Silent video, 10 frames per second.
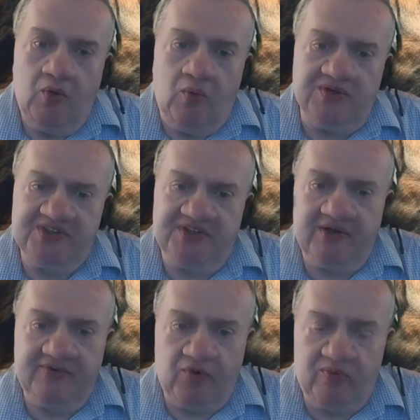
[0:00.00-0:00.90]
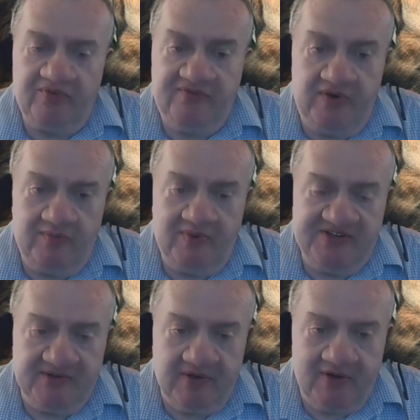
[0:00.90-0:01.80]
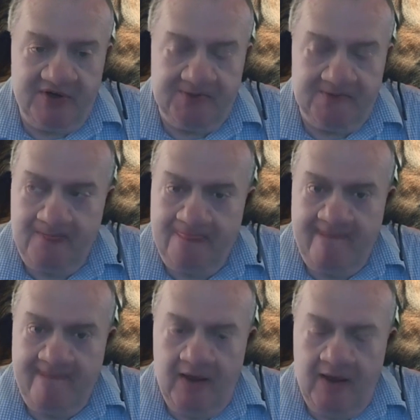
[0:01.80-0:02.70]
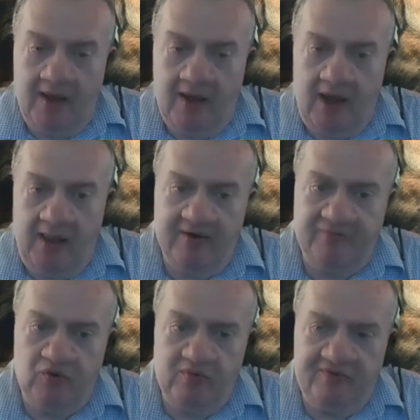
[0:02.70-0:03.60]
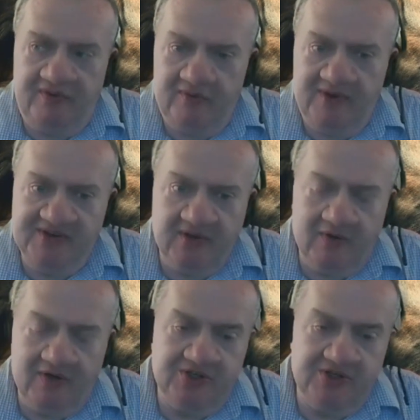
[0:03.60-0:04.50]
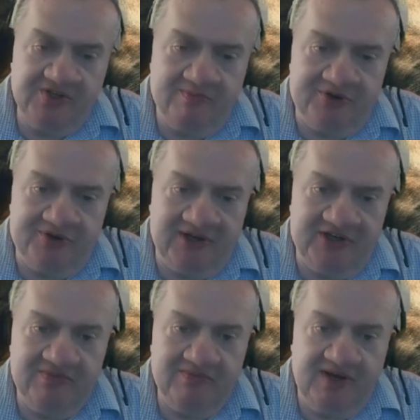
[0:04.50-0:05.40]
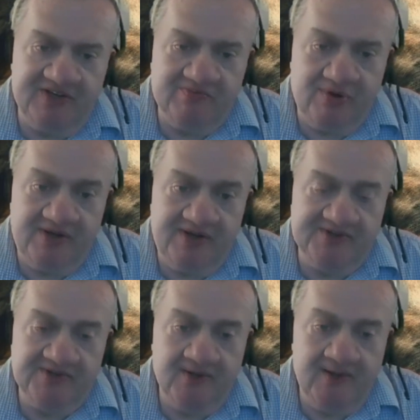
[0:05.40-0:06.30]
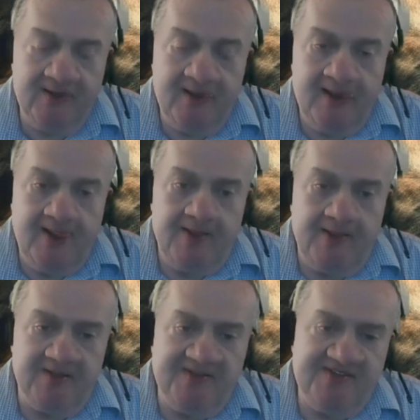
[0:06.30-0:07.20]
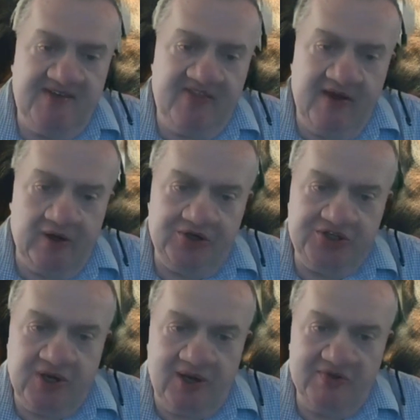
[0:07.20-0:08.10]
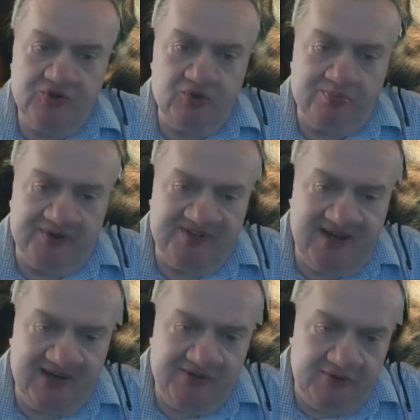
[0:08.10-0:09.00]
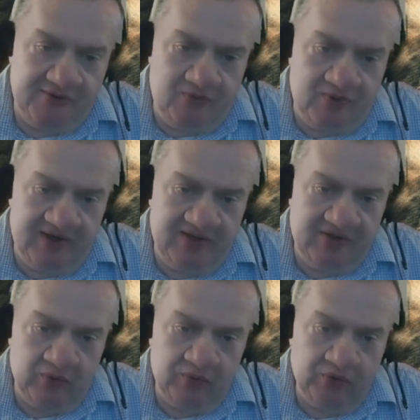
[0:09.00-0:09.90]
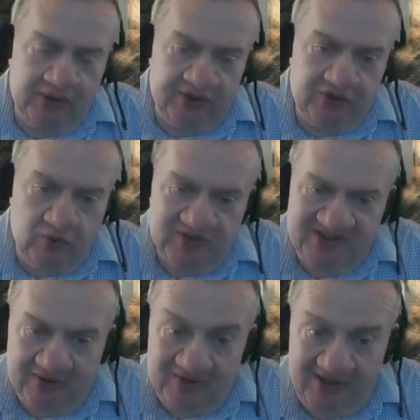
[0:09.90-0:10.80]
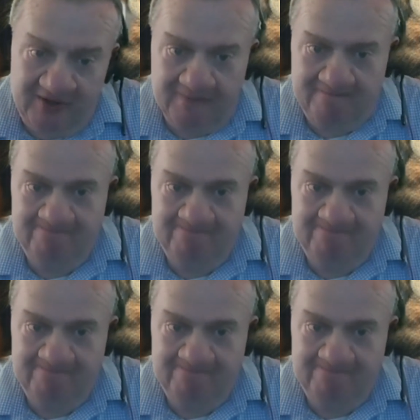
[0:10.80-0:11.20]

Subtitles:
what's another form of fear-based aggression? Another form of fear-based aggression is in protection-based breeds that see their job is to protect you and don't look at you as their leader.